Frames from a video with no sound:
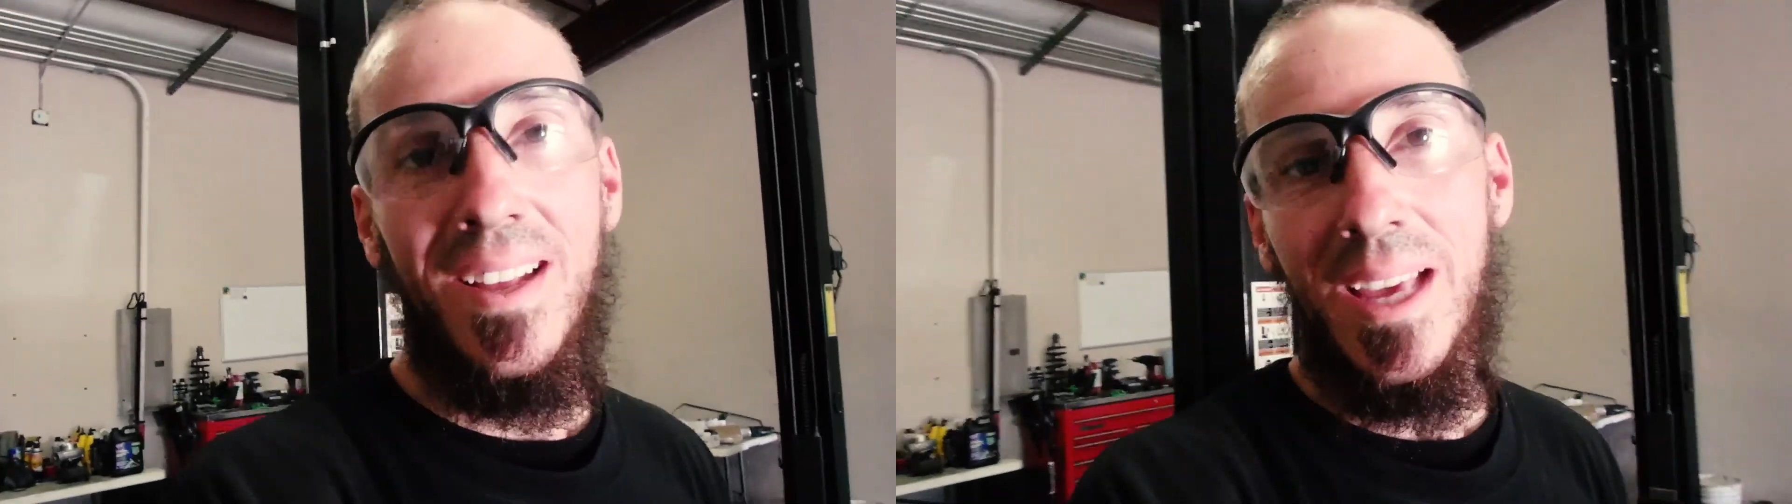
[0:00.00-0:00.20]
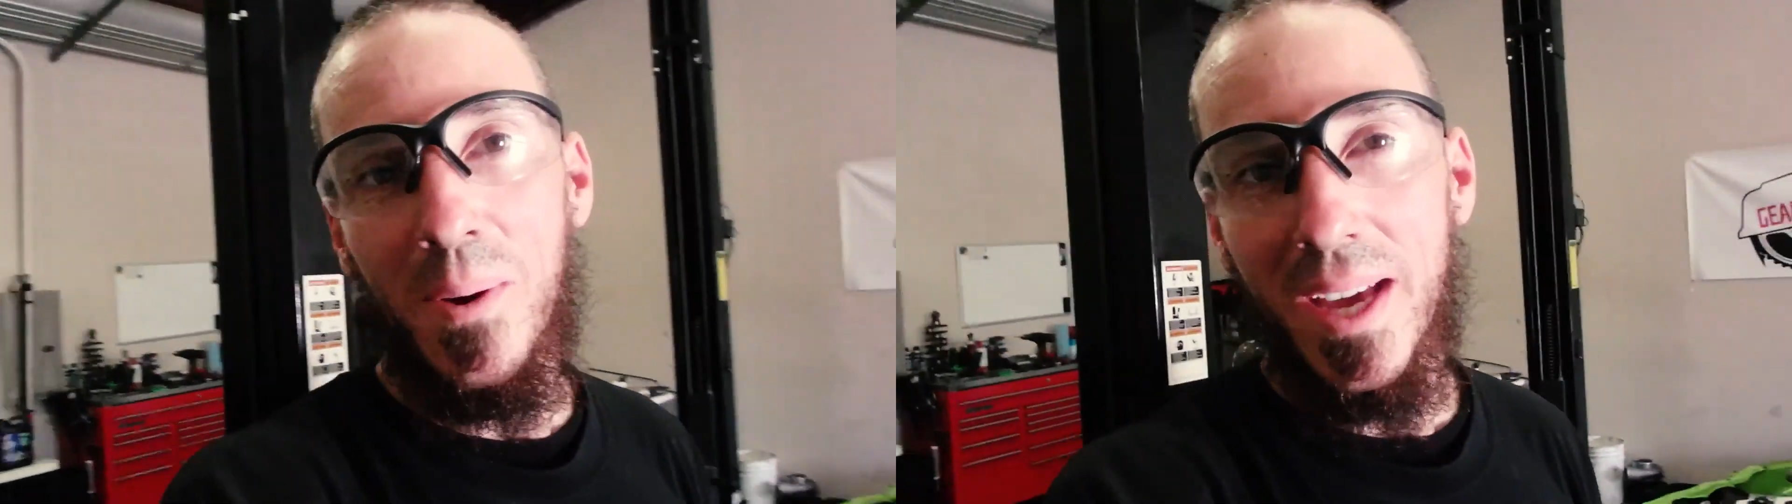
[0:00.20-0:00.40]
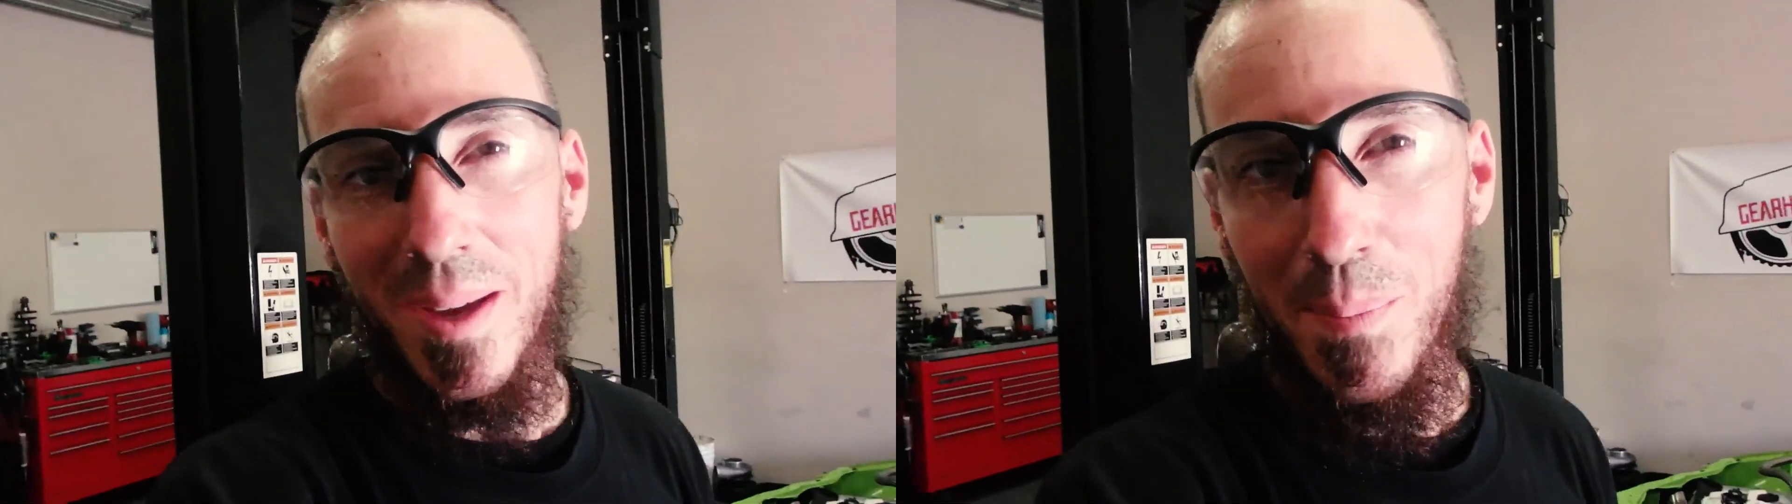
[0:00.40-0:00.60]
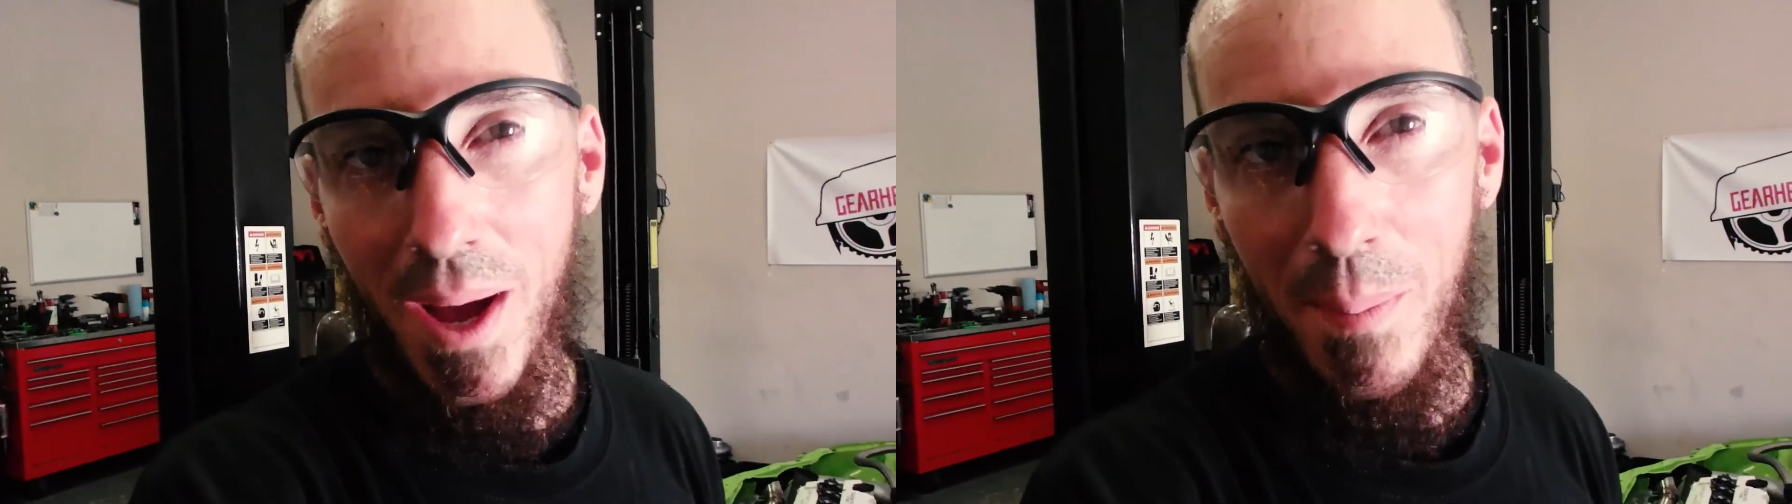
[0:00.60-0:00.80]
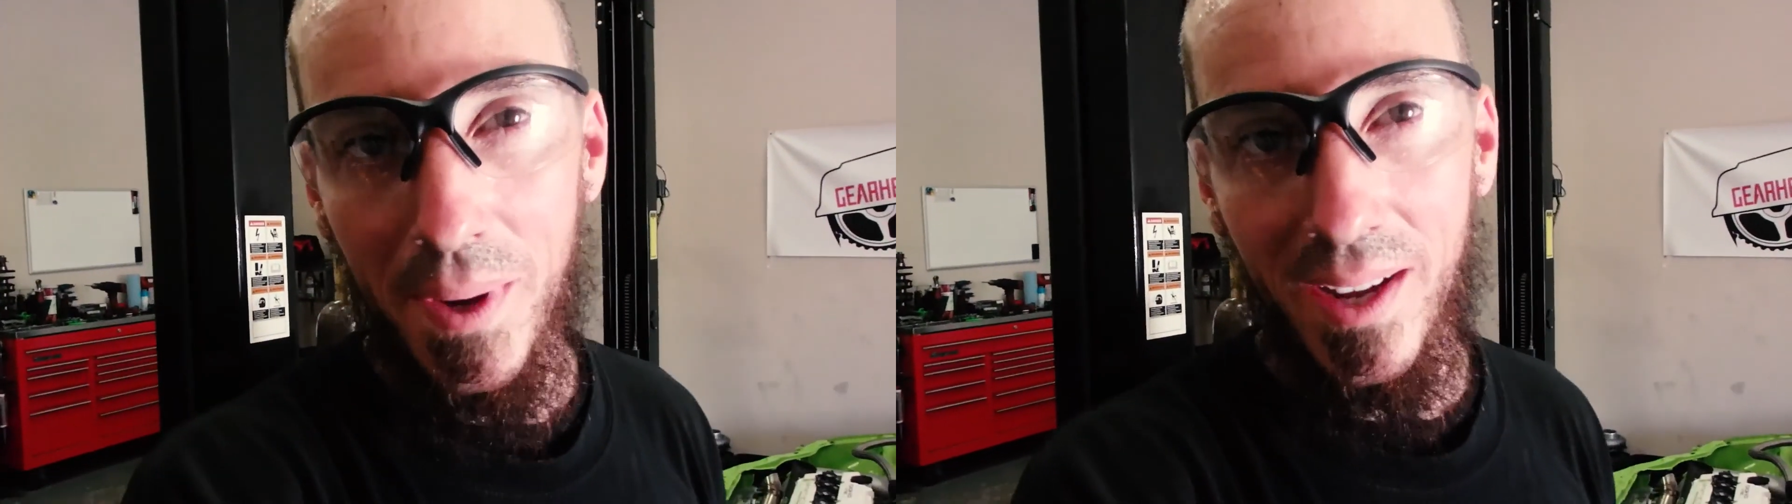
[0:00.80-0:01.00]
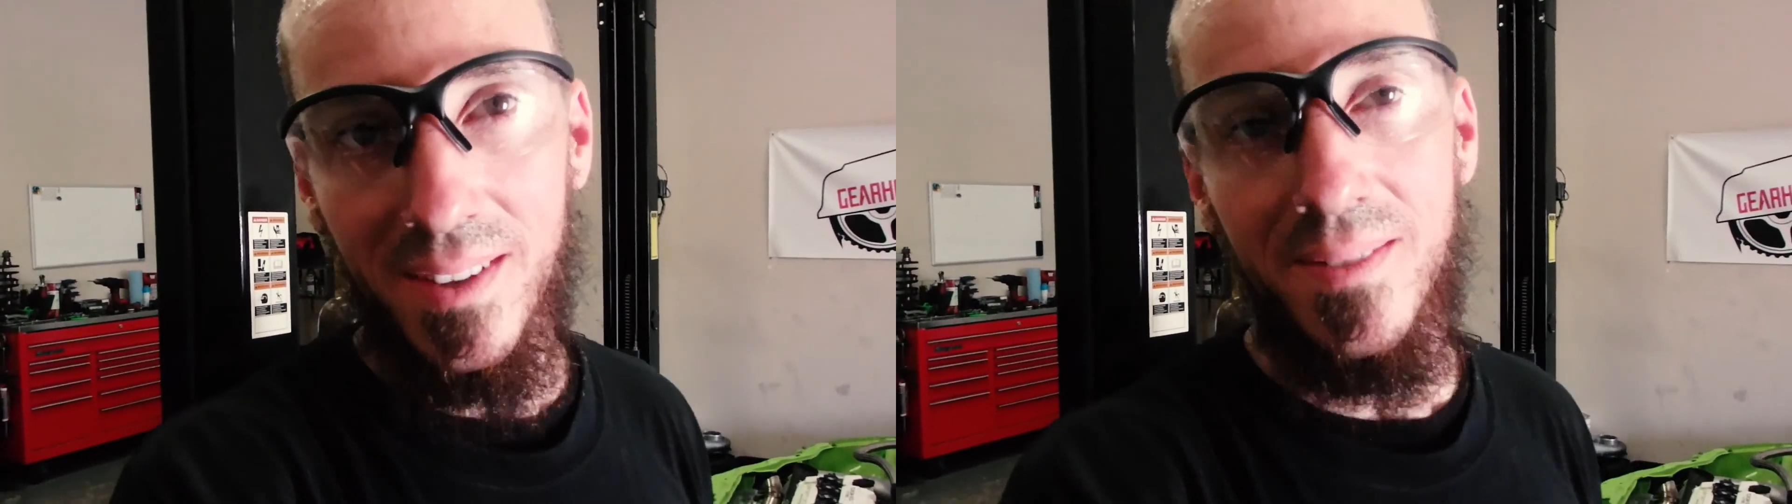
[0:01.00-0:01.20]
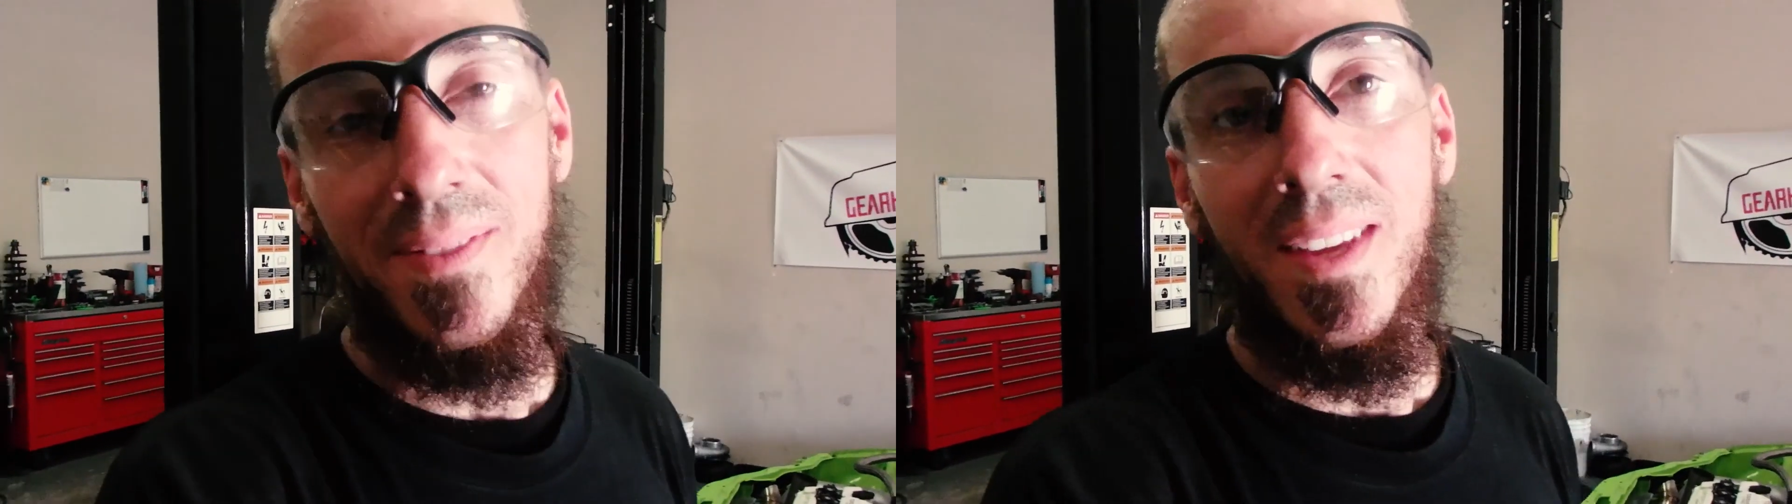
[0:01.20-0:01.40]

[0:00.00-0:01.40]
That way I can pop it out.